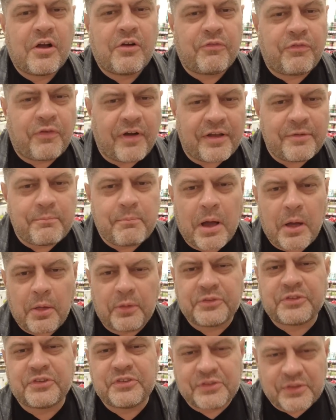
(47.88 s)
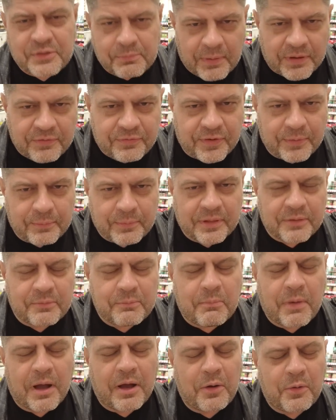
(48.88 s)
5 mouses in my family.
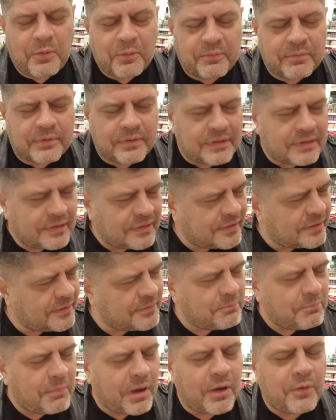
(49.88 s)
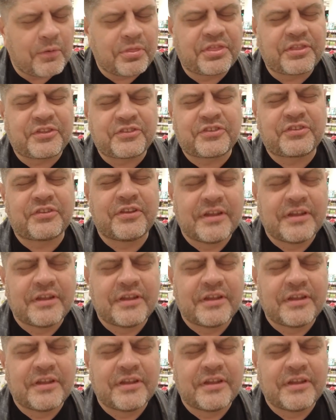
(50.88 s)
Mouths.